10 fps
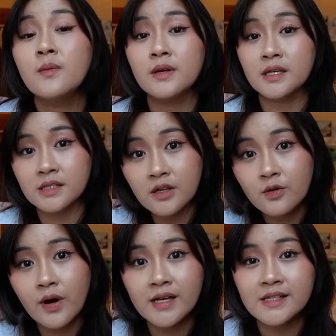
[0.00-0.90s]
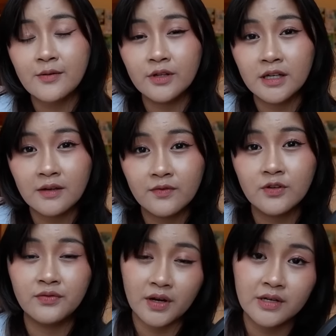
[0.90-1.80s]
because otherwise they will give
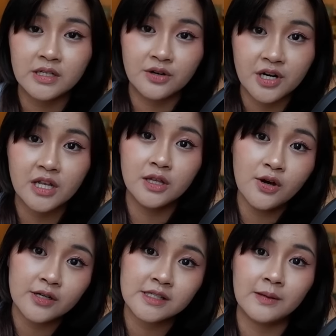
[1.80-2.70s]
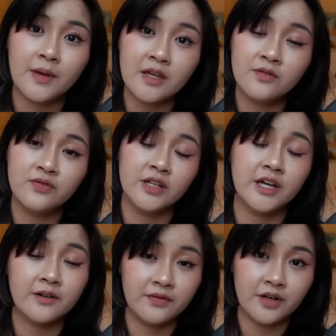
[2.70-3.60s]
you very dirty looks and make you feel
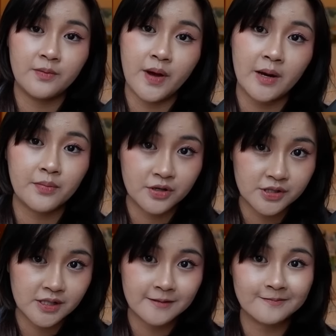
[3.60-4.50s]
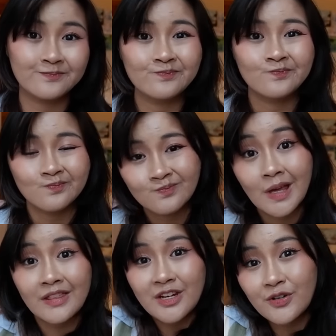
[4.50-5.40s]
like a very bad person.
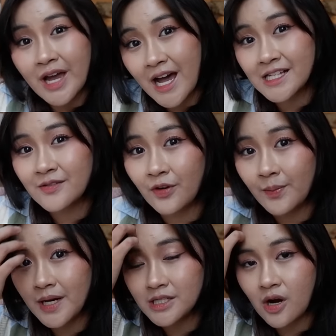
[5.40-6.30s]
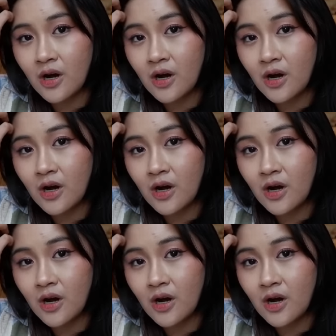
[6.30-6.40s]
And they don't ask for much,